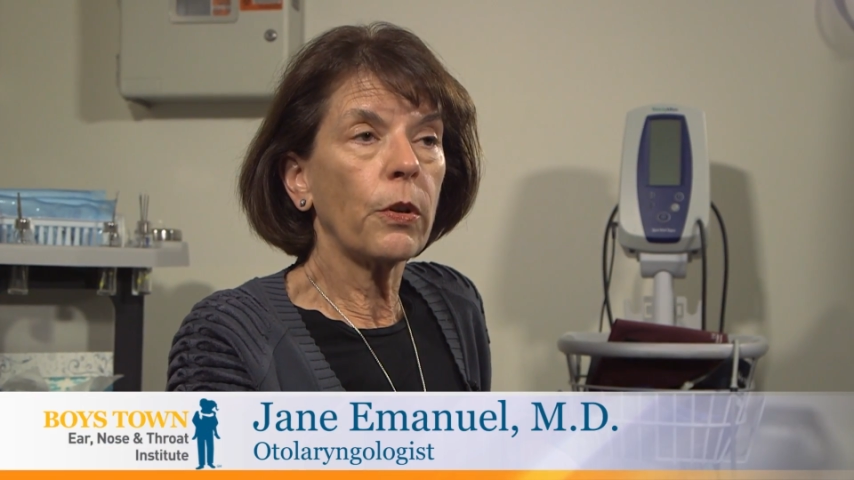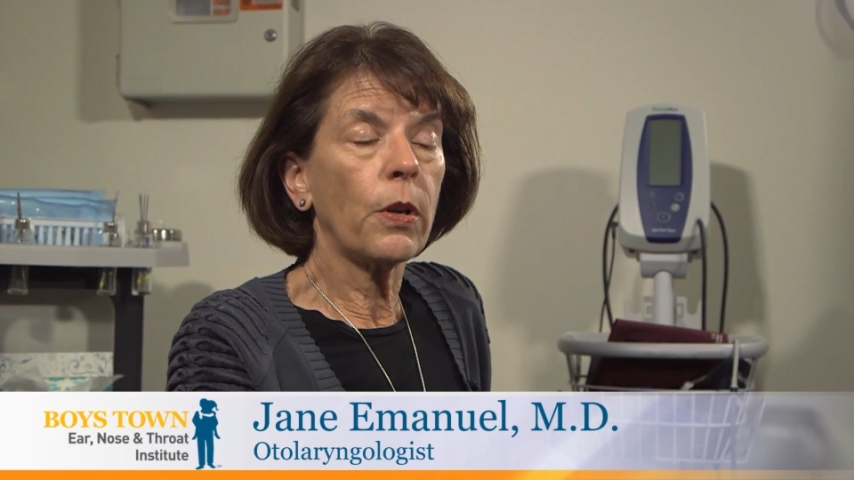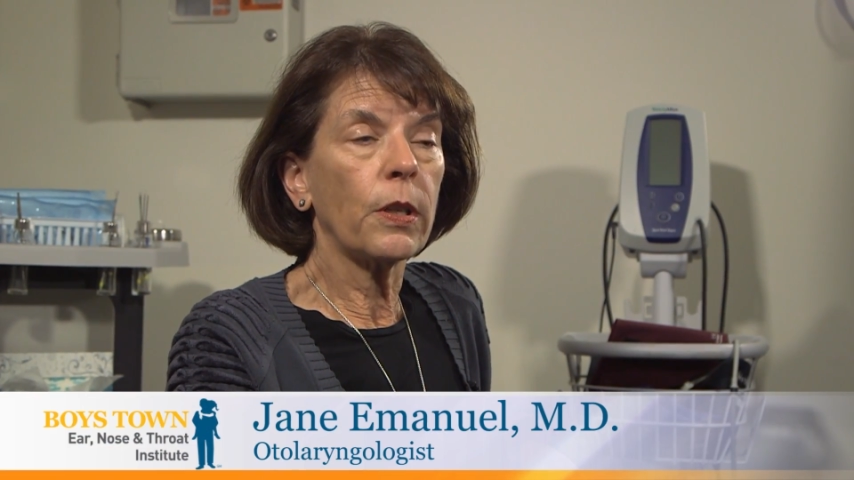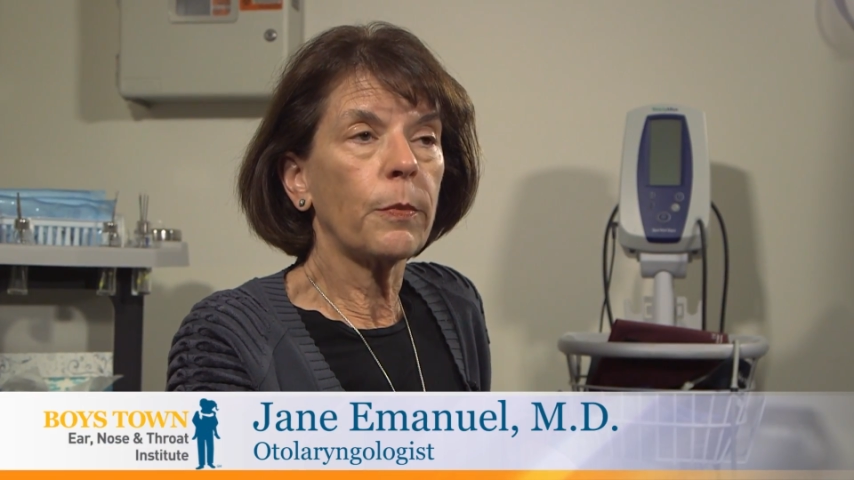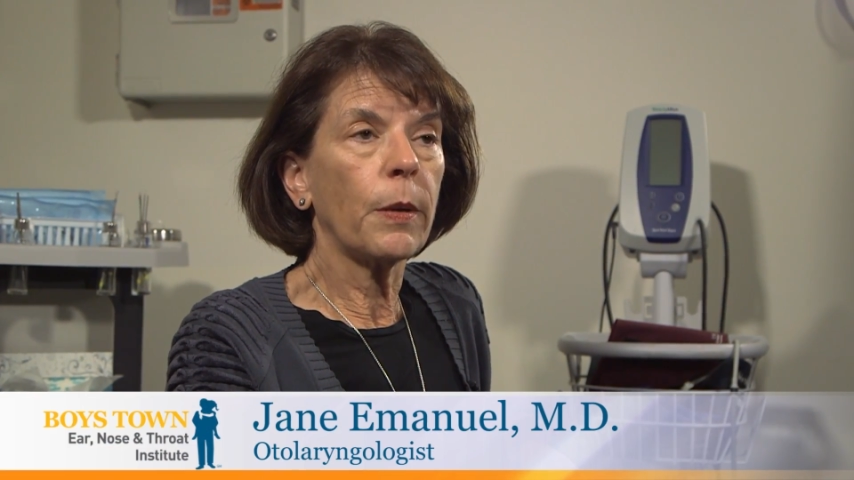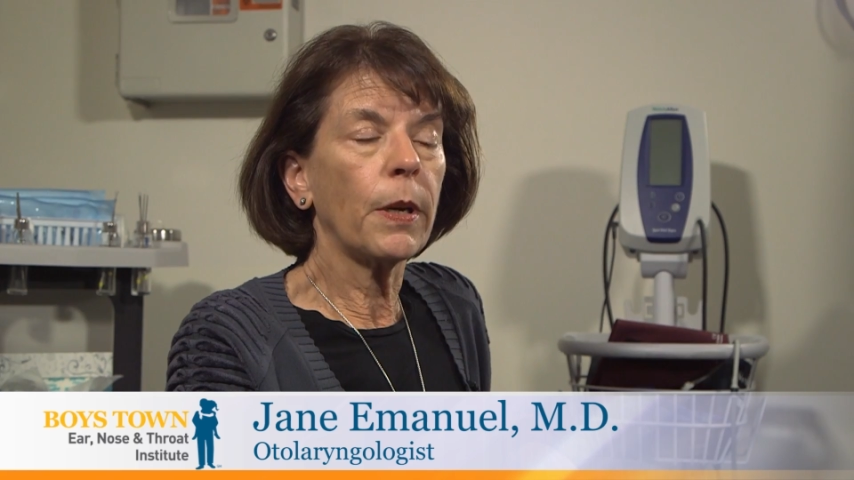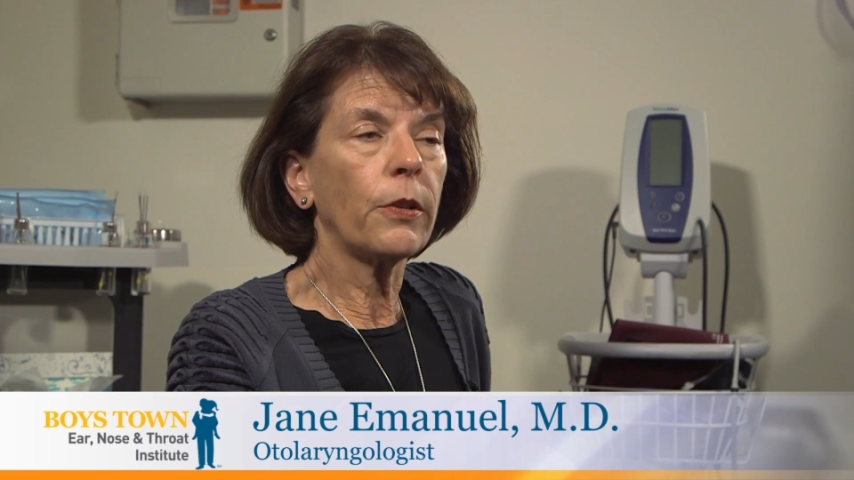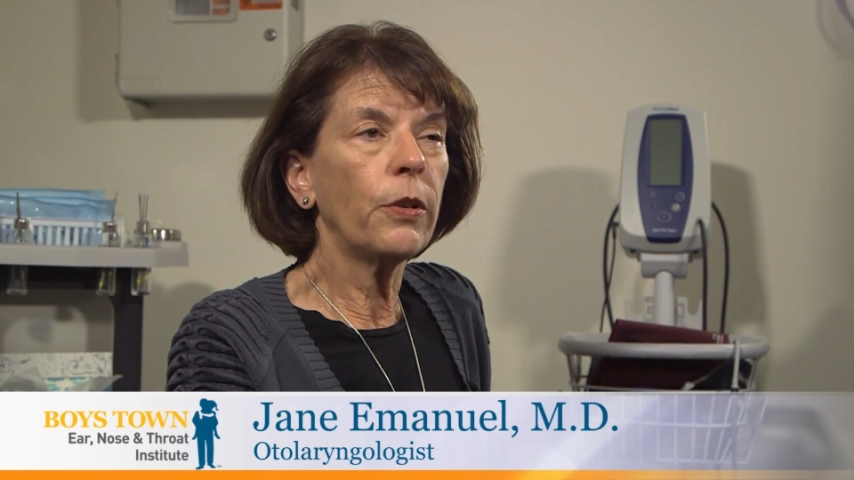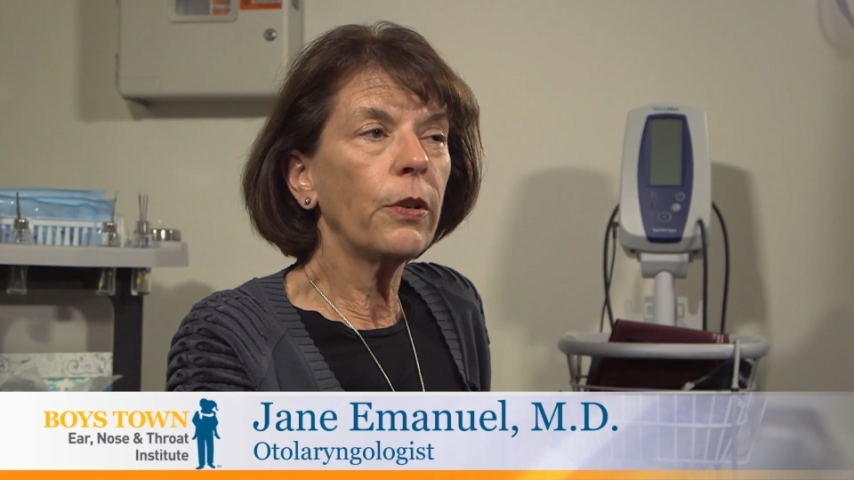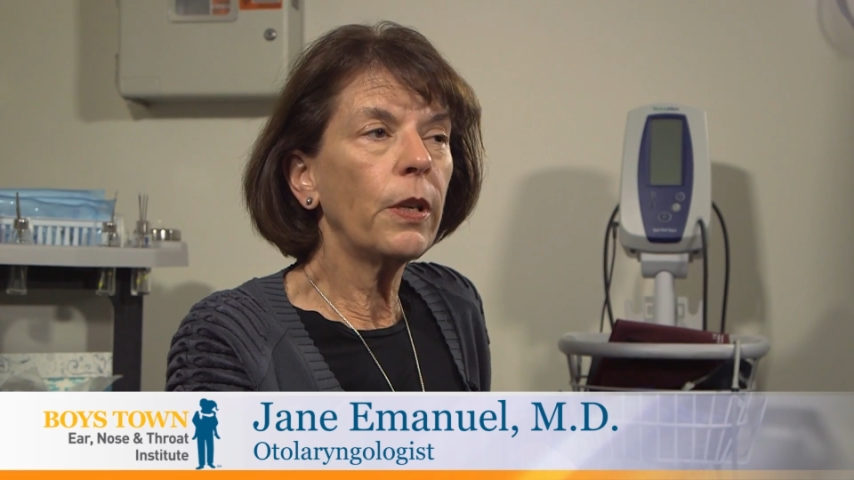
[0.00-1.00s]
caused by
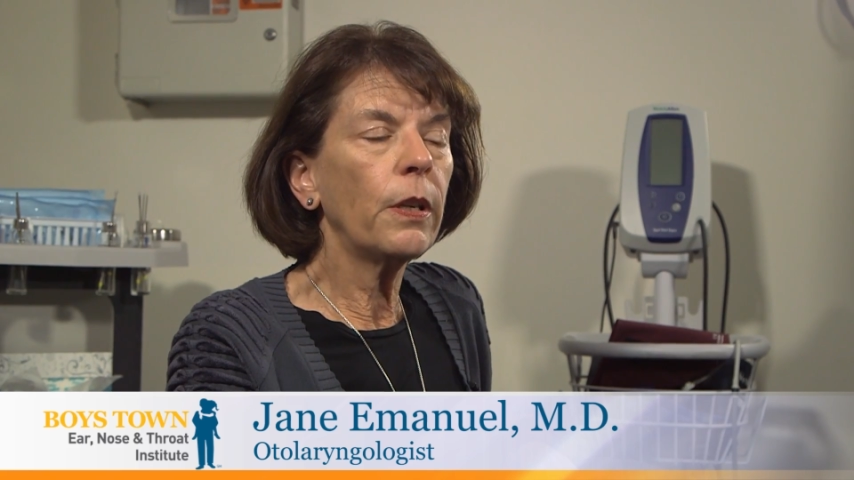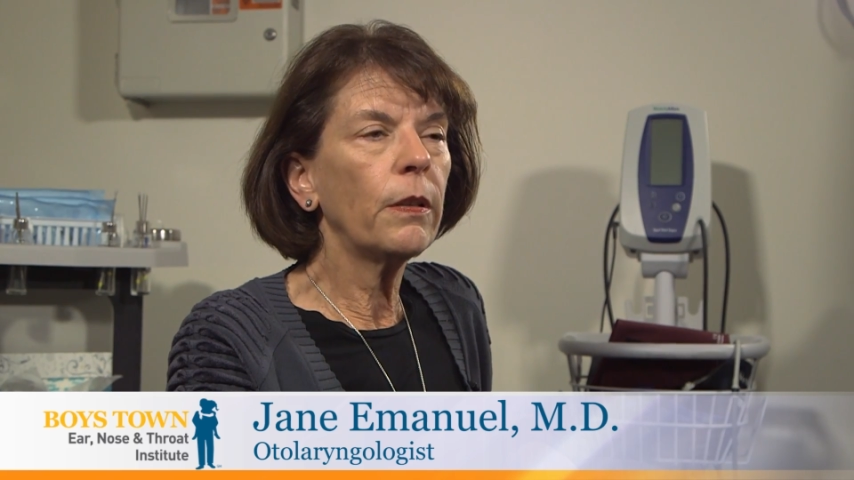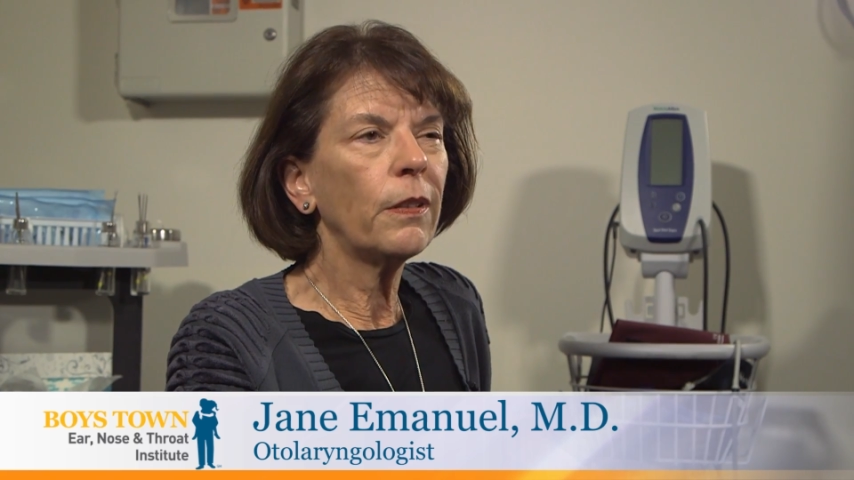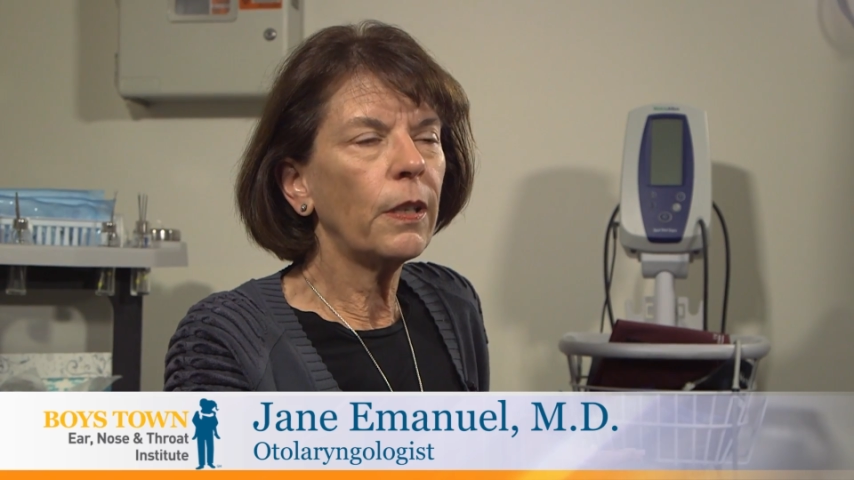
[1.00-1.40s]
bacteria,